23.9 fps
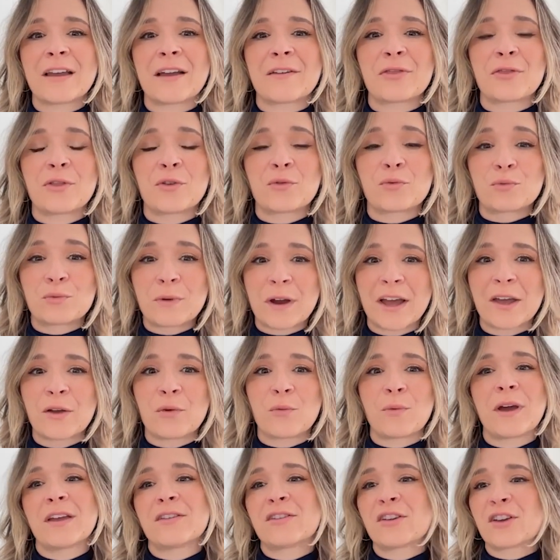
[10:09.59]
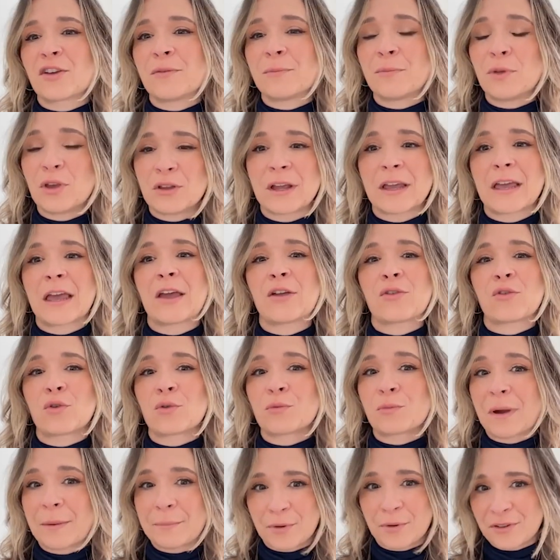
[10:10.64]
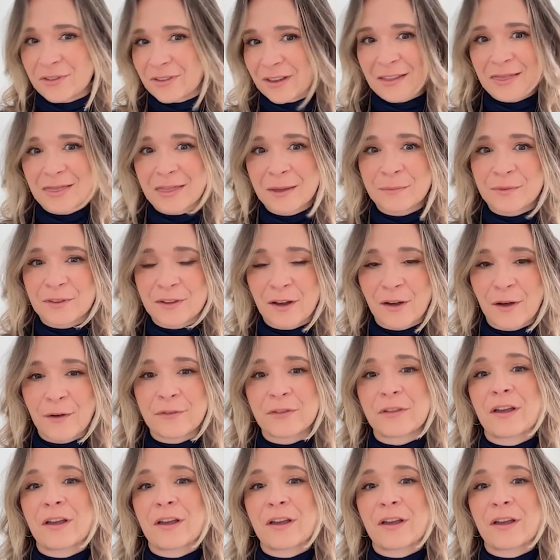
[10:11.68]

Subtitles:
at the right way to communicate or represent themselves.